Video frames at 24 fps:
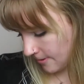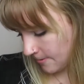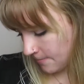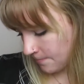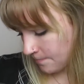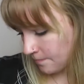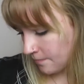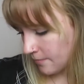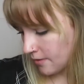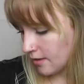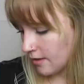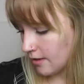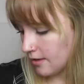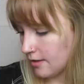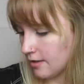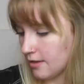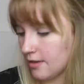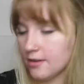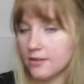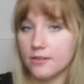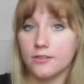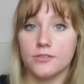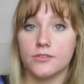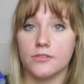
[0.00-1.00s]
And then
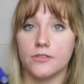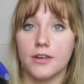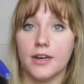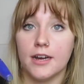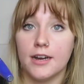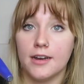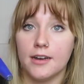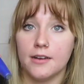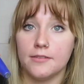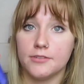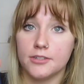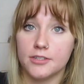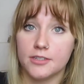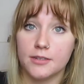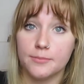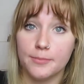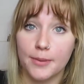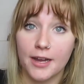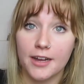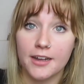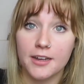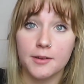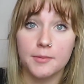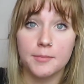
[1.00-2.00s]
I also have just a
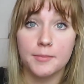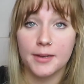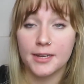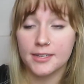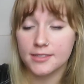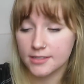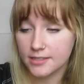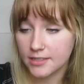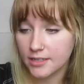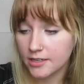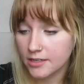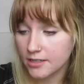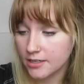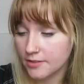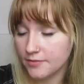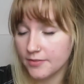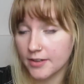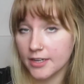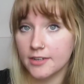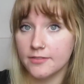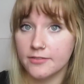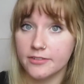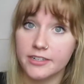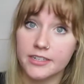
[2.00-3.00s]
backup mascara
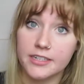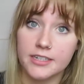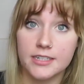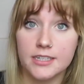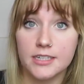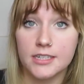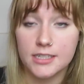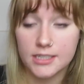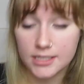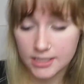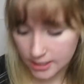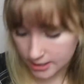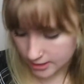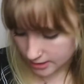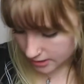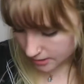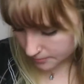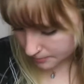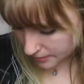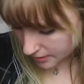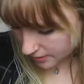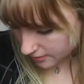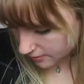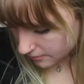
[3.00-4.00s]
if I ever need to touch
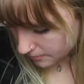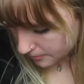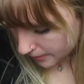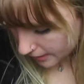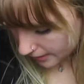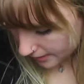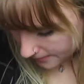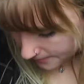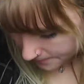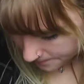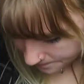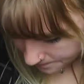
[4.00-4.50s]
up a little bit.